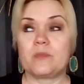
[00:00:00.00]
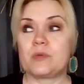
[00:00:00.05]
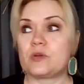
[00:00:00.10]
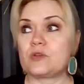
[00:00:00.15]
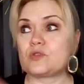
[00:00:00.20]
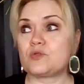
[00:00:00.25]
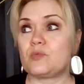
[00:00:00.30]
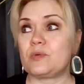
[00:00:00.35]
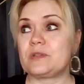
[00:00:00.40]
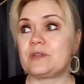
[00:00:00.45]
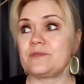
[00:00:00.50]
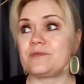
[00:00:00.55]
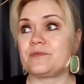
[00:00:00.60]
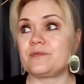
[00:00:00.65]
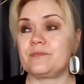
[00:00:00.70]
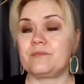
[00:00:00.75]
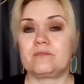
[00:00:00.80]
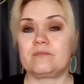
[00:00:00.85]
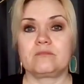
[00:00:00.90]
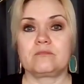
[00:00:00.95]
Because what
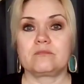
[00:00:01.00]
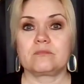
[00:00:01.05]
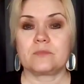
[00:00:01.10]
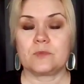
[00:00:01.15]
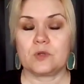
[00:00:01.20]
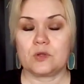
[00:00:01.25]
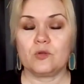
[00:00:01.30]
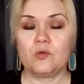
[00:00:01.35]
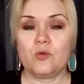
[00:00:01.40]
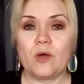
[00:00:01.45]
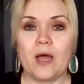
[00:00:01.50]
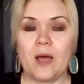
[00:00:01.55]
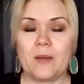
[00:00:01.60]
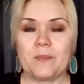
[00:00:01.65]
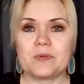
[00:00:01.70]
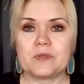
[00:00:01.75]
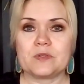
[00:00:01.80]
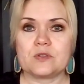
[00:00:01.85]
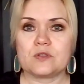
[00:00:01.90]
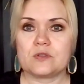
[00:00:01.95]
if you
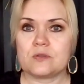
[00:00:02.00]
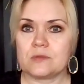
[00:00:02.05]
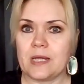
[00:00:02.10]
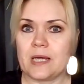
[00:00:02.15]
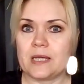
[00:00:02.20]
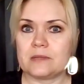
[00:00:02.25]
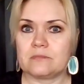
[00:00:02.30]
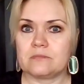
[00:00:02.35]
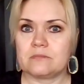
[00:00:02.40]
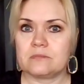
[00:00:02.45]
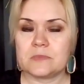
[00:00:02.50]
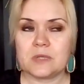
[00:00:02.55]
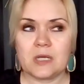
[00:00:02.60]
happens that